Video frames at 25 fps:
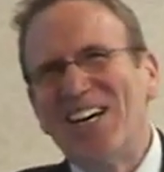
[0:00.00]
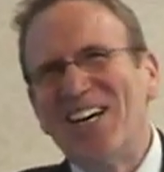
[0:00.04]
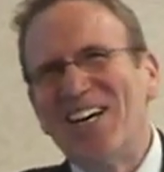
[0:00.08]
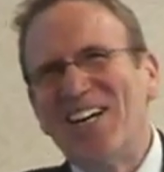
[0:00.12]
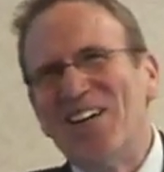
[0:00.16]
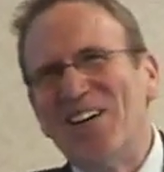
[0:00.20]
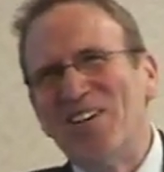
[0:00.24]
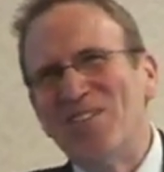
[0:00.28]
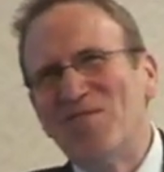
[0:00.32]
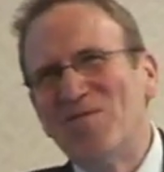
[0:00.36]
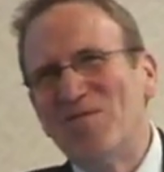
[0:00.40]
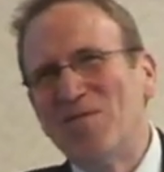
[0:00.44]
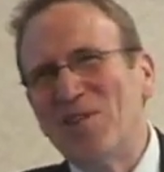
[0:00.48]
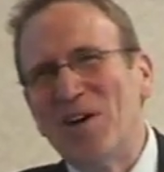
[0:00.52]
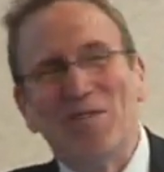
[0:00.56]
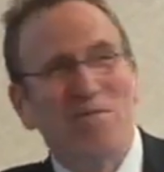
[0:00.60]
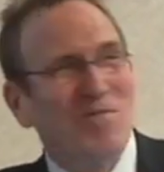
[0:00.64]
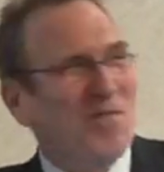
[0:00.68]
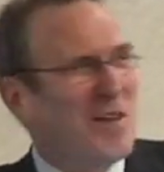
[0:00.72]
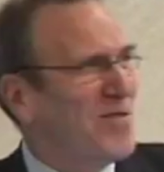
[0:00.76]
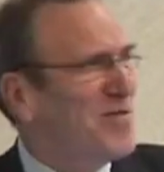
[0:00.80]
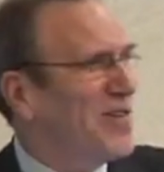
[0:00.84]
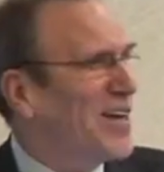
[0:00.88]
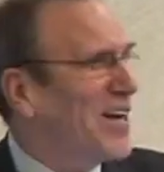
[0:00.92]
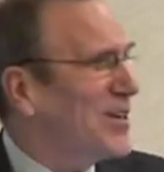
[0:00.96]
uh, but
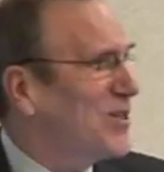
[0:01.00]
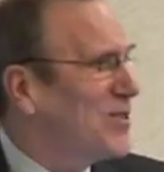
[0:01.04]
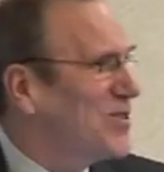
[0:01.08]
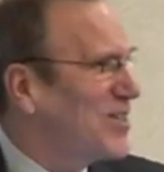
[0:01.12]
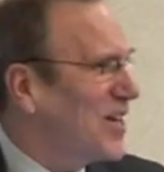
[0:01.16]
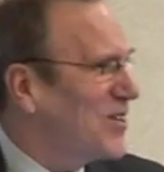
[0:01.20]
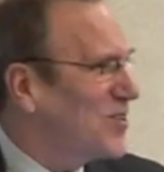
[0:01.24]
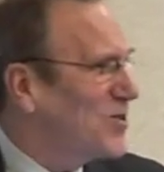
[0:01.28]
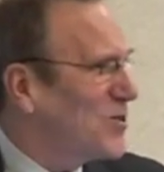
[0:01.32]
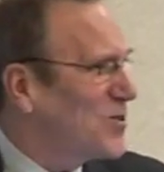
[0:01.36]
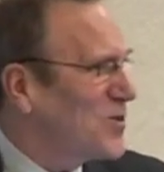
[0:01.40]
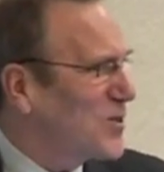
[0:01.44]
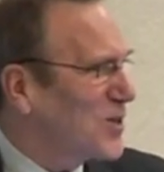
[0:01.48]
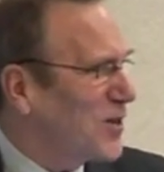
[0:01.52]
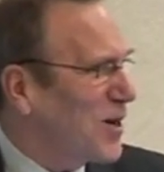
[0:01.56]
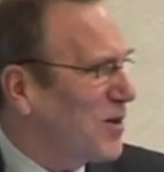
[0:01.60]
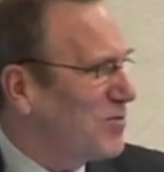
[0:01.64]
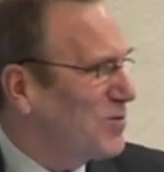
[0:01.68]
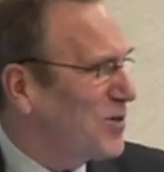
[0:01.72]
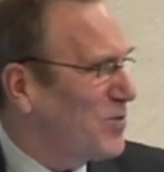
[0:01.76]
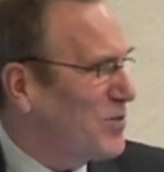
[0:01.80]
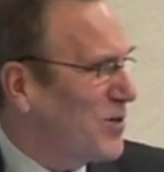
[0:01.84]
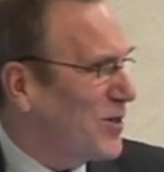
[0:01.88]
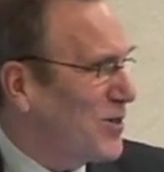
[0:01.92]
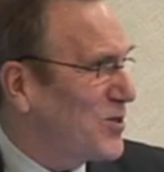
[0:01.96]
maybe I could take just a
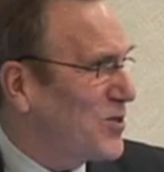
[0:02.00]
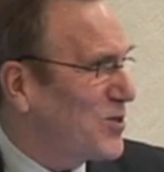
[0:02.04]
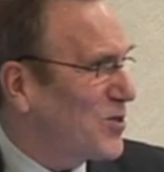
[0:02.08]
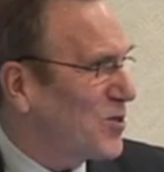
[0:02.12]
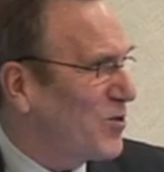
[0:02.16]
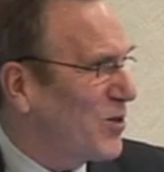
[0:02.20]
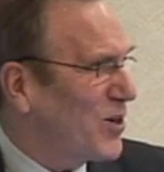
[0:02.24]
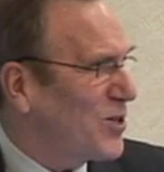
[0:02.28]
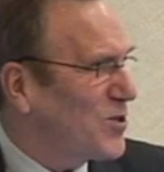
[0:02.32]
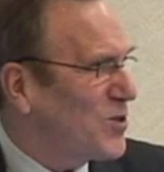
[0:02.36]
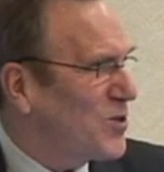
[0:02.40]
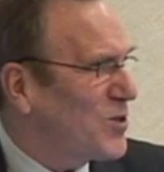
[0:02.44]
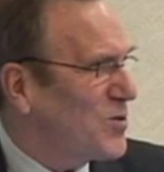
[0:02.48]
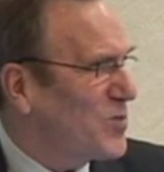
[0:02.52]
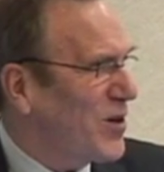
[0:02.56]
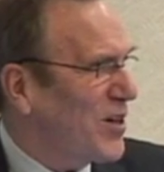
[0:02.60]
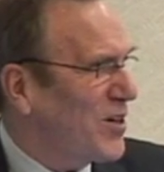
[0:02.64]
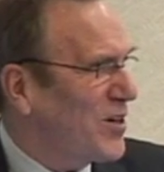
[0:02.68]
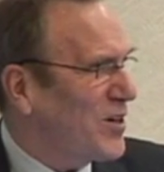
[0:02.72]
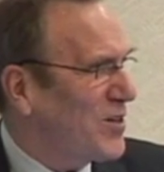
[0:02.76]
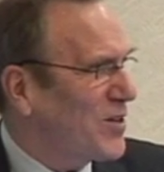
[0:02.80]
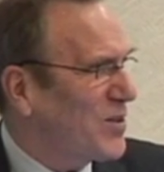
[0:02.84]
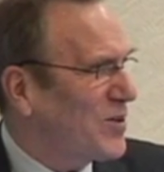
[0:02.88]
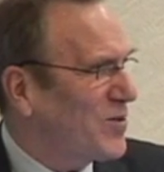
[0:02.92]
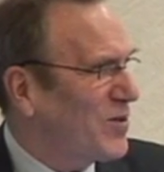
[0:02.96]
couple of minutes of questions,
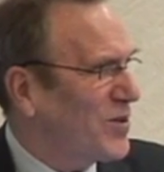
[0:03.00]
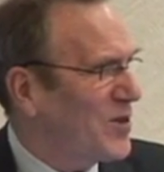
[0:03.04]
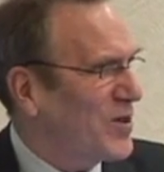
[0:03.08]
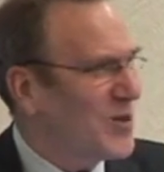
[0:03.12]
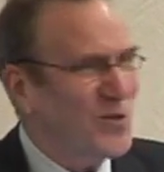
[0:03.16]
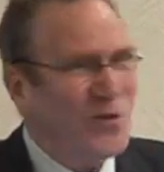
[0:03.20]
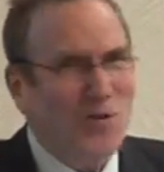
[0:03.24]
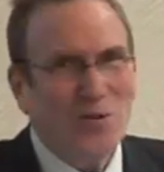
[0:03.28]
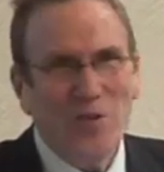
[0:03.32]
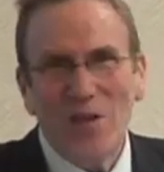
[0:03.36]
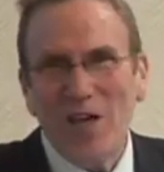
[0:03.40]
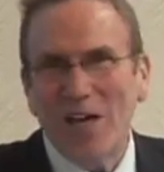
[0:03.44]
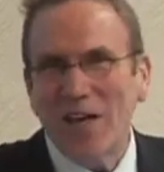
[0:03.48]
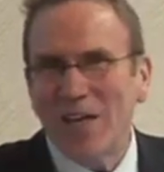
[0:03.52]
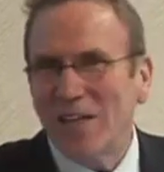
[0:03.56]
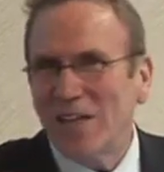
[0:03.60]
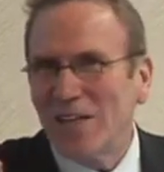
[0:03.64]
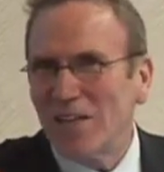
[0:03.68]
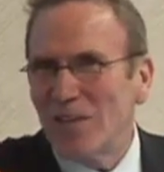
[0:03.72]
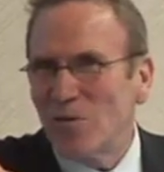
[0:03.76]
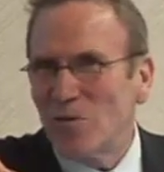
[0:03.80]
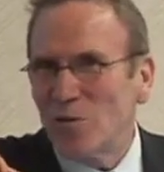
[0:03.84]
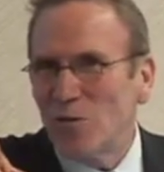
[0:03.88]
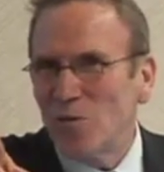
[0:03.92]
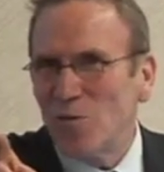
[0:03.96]
Patti, if we can do that.
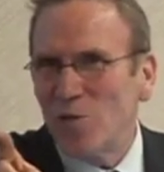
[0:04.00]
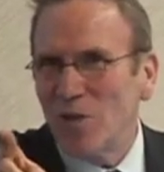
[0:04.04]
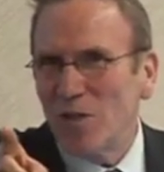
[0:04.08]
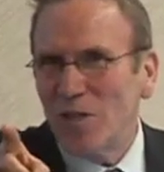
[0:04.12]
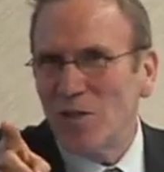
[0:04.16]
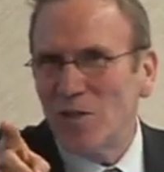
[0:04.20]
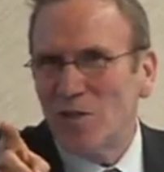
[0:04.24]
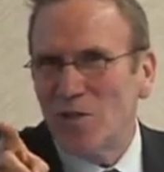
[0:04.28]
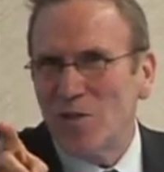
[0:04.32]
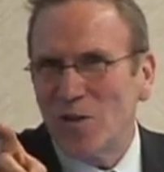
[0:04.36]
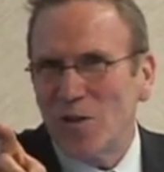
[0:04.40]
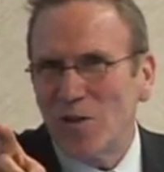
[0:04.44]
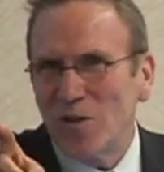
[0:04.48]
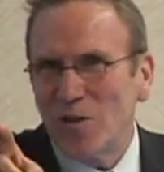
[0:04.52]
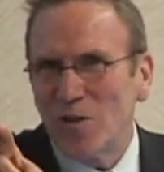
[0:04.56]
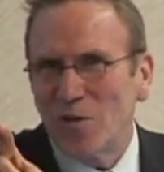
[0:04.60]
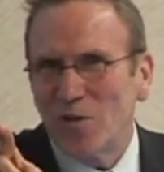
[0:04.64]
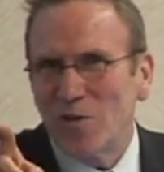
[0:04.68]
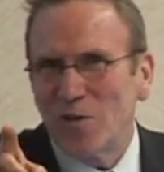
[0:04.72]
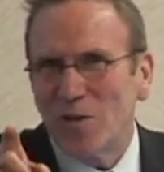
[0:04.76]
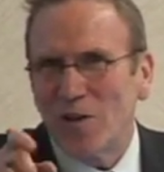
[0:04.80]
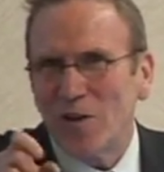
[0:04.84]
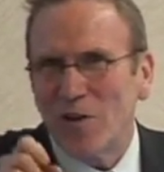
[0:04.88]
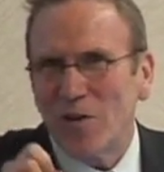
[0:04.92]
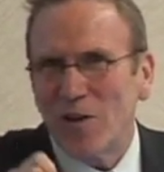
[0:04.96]
There was one that started
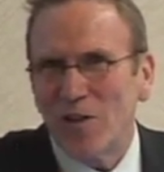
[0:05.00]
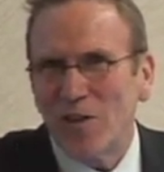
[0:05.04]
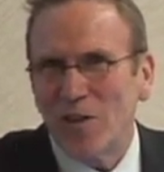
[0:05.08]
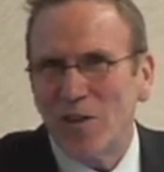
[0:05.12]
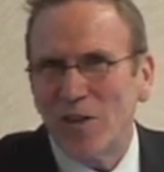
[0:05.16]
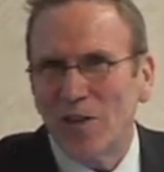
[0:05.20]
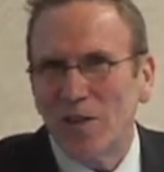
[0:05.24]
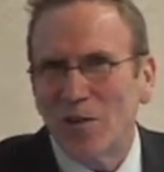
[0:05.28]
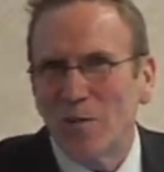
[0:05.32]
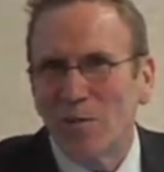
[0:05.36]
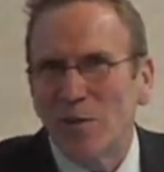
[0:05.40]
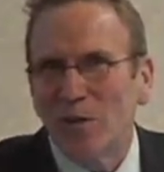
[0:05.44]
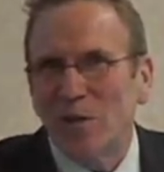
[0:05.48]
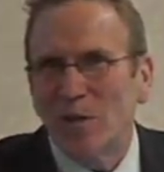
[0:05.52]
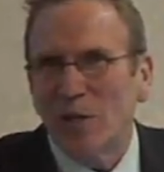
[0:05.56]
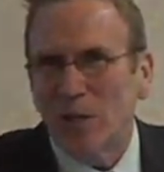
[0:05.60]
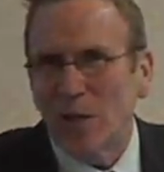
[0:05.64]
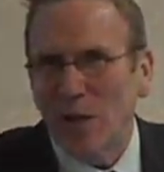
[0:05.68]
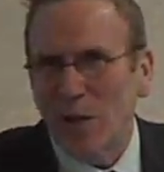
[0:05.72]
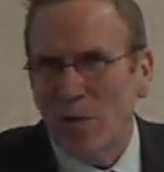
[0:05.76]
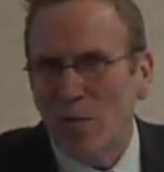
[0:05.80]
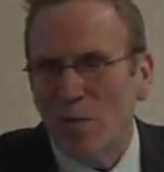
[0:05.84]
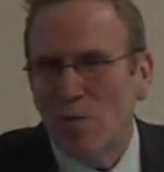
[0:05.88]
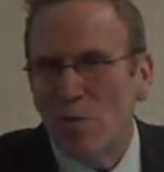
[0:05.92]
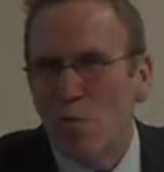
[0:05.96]
over there, I think, a bit
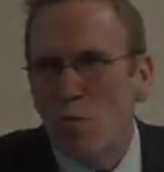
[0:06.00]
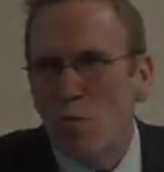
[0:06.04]
ago.